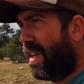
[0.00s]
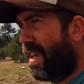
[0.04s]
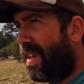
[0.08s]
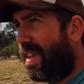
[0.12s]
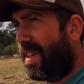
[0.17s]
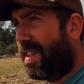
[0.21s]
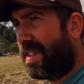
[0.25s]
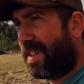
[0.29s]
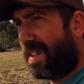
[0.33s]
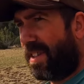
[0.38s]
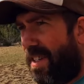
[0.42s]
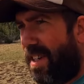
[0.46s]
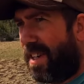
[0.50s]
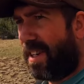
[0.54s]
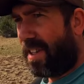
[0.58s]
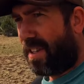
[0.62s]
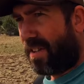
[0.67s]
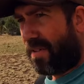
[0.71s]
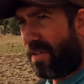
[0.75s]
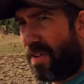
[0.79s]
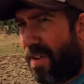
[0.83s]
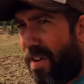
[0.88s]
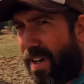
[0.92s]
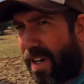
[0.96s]
There's
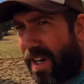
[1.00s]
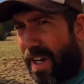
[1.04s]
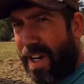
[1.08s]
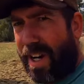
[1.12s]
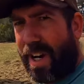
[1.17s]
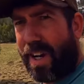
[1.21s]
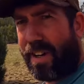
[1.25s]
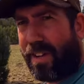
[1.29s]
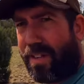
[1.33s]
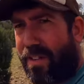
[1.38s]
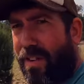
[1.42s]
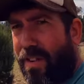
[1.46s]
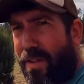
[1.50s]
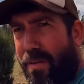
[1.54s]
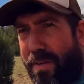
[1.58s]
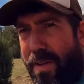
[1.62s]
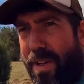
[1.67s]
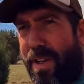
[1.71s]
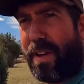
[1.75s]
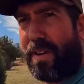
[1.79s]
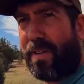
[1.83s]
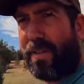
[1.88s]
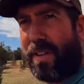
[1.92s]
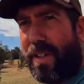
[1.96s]
another rocky outcrop
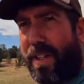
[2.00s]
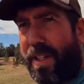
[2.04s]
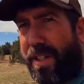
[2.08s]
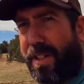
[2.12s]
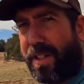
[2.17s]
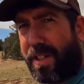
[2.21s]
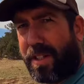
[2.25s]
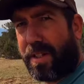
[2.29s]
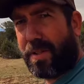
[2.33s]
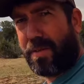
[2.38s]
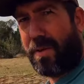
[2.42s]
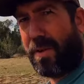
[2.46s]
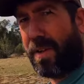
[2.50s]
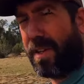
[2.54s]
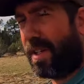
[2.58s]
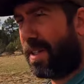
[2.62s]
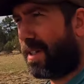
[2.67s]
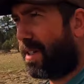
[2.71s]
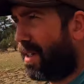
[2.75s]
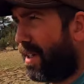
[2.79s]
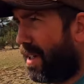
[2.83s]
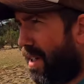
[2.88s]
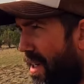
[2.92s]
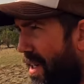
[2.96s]
that I really just
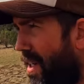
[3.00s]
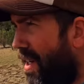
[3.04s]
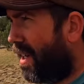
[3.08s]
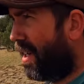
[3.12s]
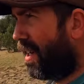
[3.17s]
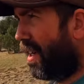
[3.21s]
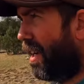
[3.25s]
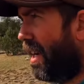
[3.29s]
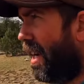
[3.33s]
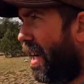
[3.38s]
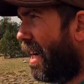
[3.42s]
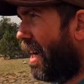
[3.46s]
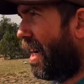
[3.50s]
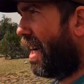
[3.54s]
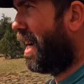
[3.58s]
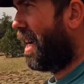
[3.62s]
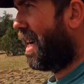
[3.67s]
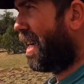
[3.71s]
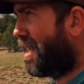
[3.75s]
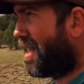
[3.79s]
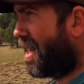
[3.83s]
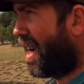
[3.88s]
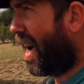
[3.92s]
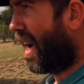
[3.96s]
wanted to
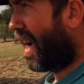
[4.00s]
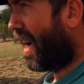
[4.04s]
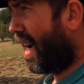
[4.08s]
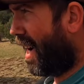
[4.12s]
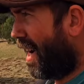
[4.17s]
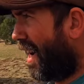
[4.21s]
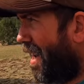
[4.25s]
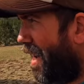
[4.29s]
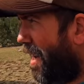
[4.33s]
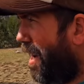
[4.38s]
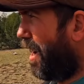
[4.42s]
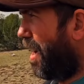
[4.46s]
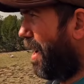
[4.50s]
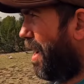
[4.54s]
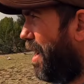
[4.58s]
check out.